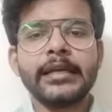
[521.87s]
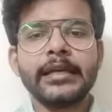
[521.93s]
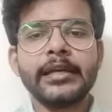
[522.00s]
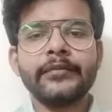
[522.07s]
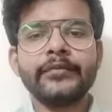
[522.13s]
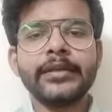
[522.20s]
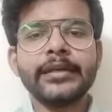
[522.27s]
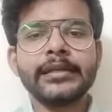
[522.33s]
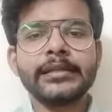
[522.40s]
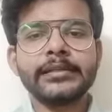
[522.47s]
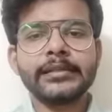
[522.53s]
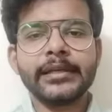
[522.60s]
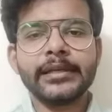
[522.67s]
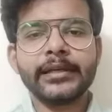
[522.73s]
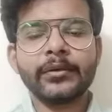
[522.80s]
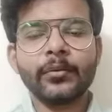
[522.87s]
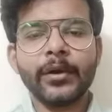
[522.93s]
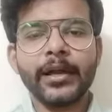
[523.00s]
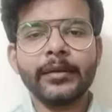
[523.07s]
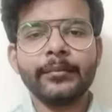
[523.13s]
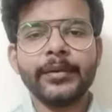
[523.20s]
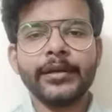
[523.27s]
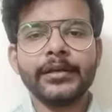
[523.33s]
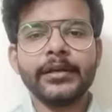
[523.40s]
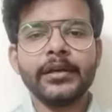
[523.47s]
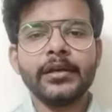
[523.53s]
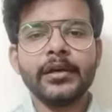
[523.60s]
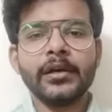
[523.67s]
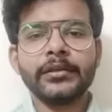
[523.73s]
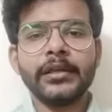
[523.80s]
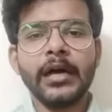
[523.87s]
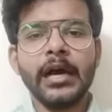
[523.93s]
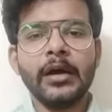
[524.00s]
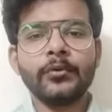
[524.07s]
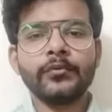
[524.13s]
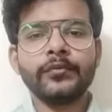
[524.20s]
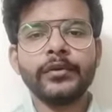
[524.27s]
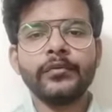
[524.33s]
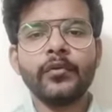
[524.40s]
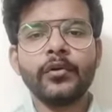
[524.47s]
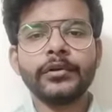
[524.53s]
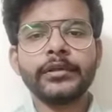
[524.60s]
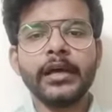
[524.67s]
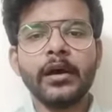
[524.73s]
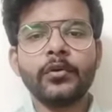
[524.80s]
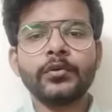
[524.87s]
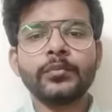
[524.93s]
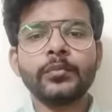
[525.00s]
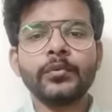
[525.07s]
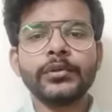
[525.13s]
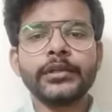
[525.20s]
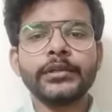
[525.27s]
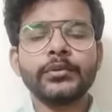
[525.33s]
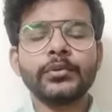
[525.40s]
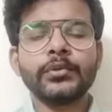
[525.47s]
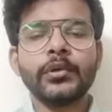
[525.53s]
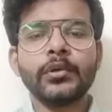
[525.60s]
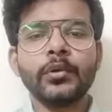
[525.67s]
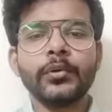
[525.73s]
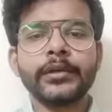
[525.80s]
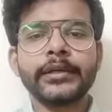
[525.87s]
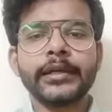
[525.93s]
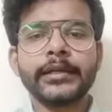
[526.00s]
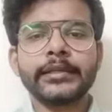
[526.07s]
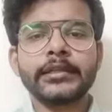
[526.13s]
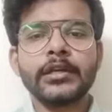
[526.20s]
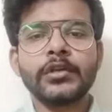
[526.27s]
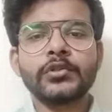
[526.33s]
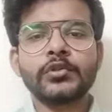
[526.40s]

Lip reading: If there is the requirement, we want the output into the lowercase,